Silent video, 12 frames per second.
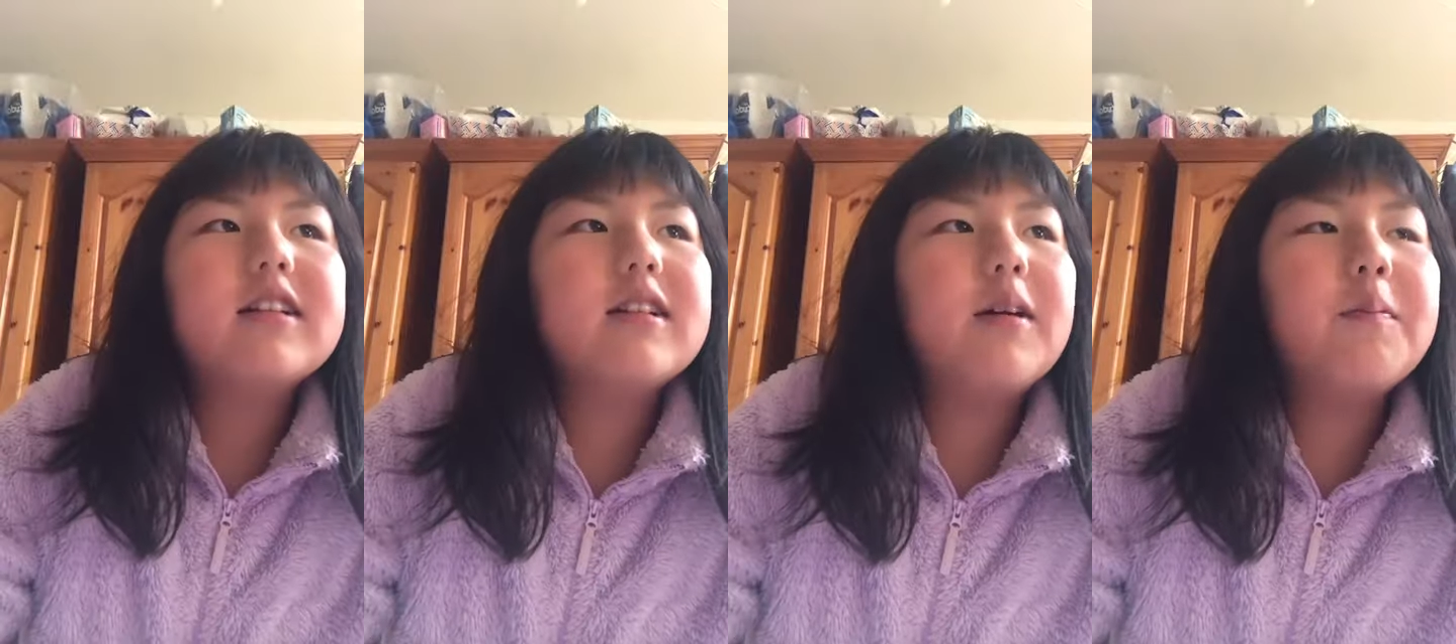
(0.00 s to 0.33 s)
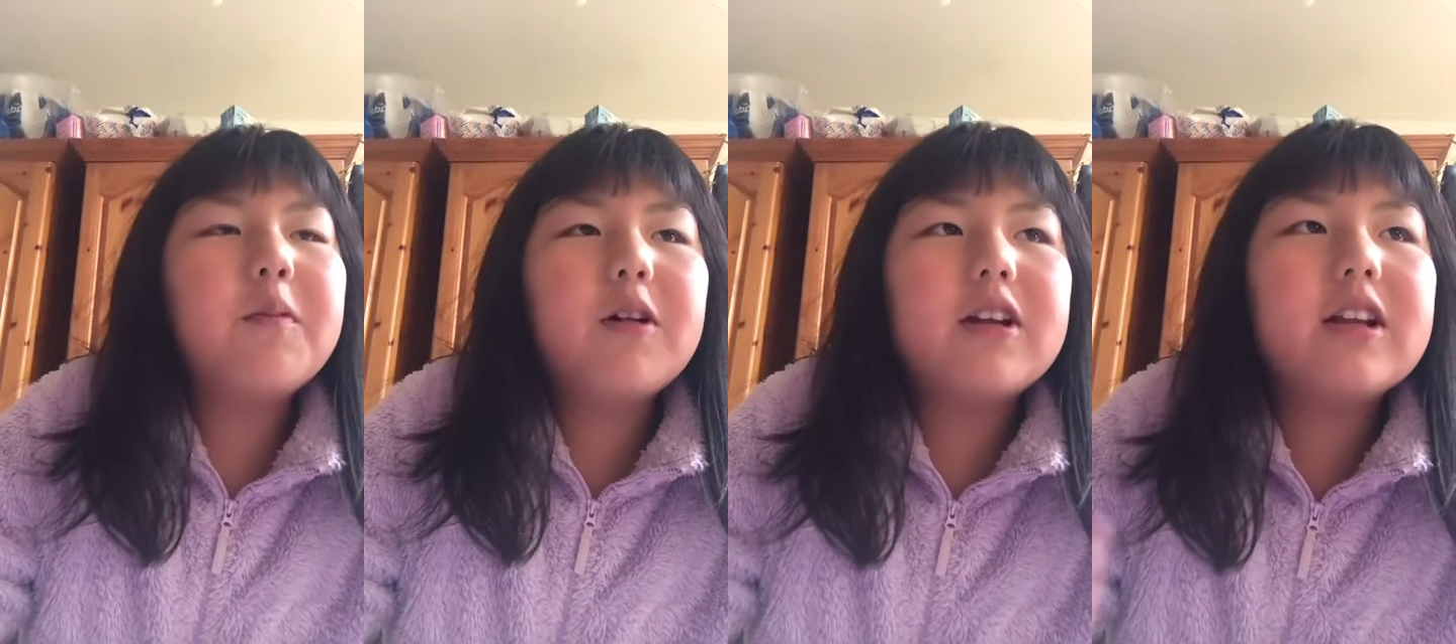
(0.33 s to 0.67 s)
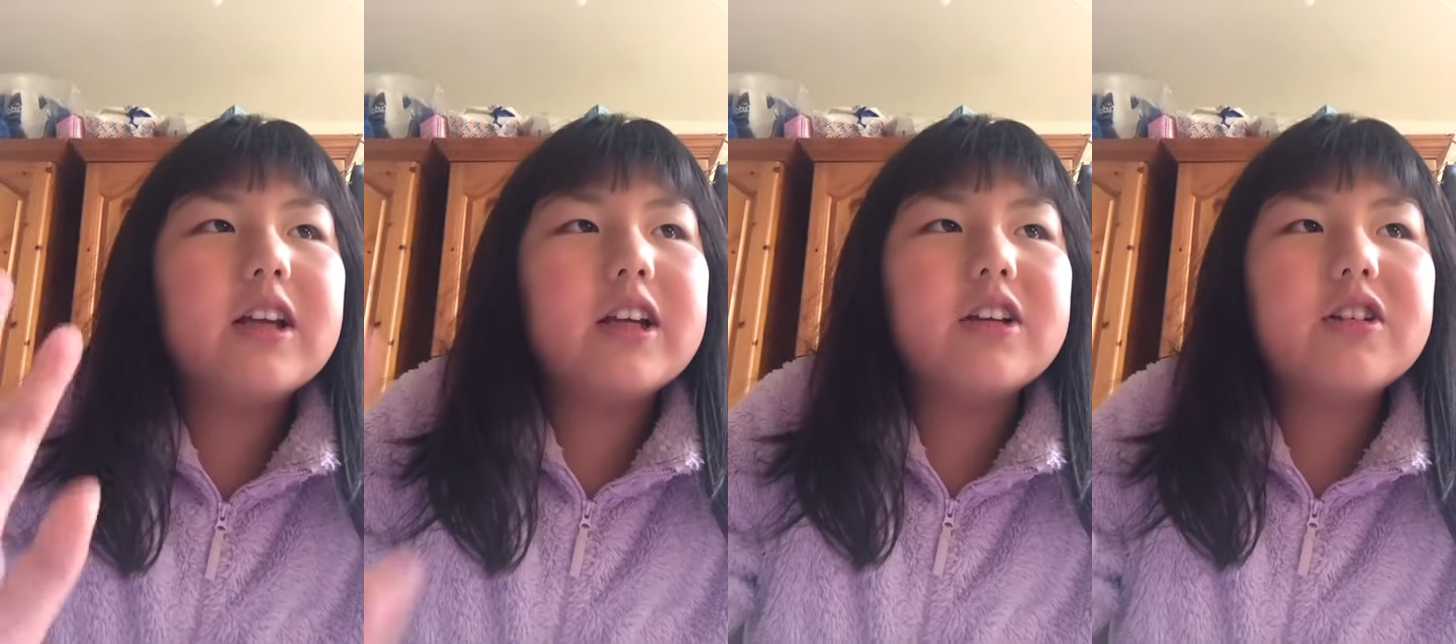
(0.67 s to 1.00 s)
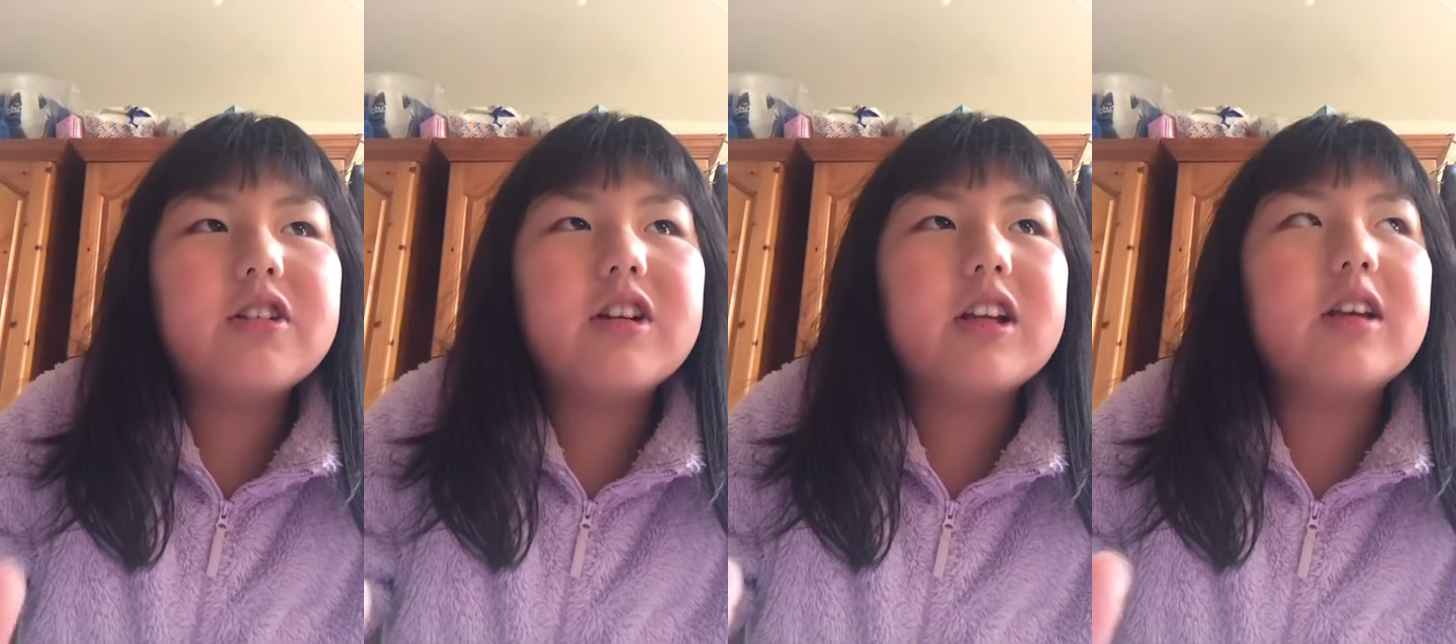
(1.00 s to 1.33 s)
Someone
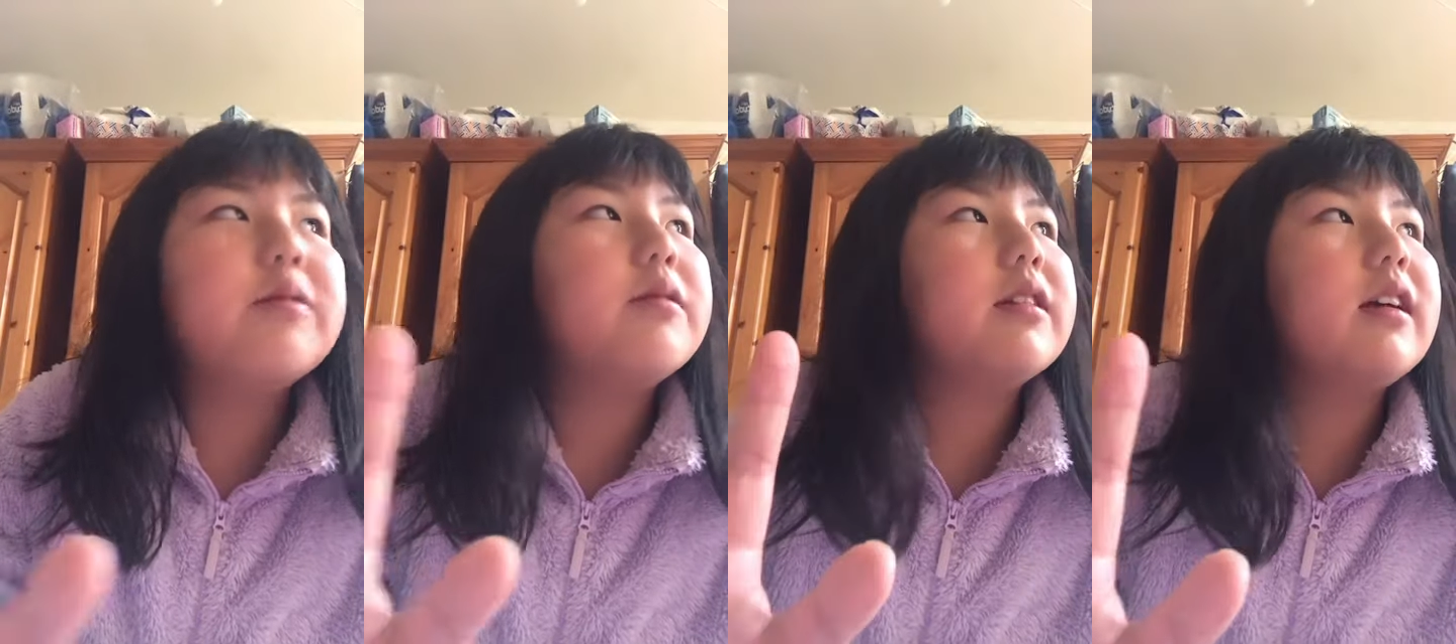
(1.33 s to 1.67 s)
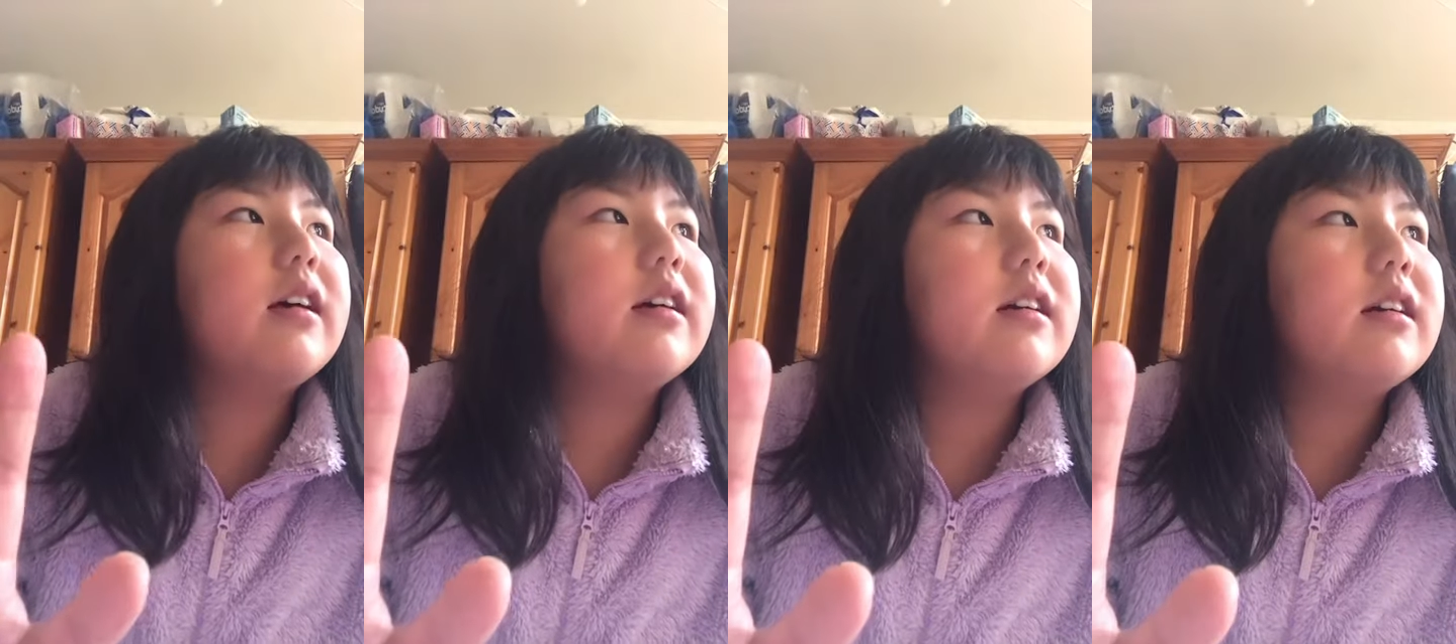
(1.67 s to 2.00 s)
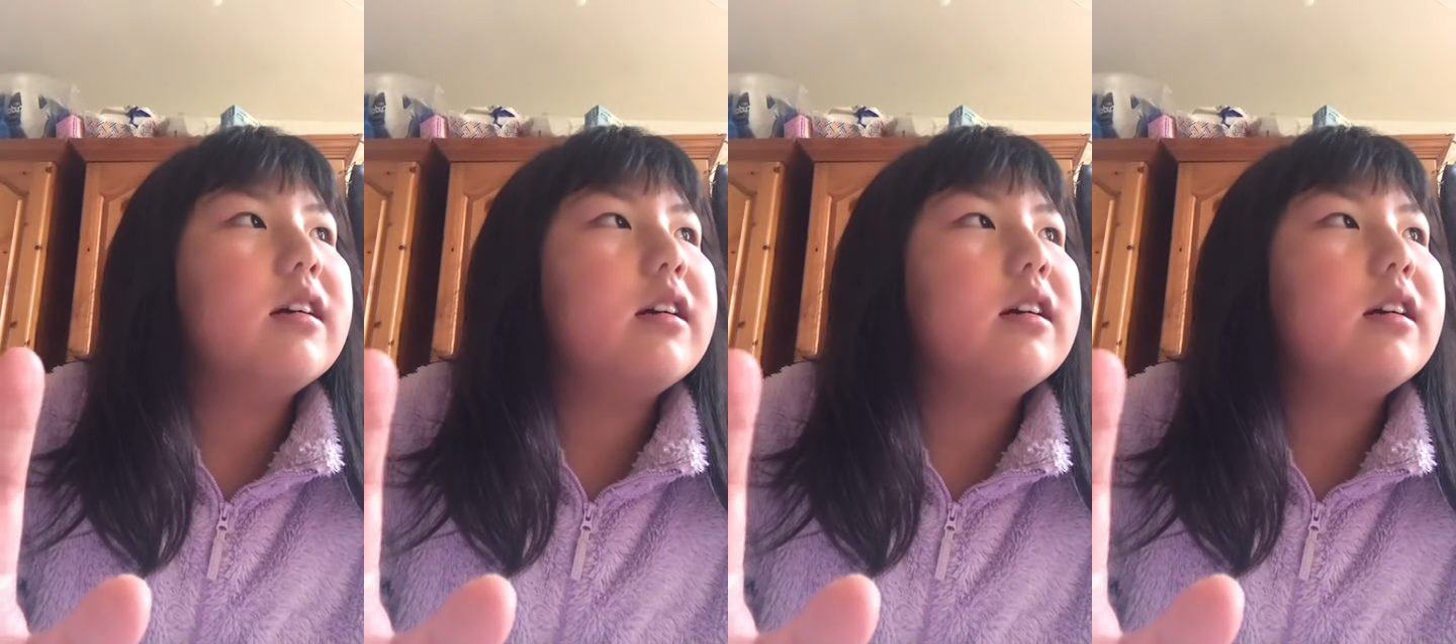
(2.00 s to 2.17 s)
literally was like,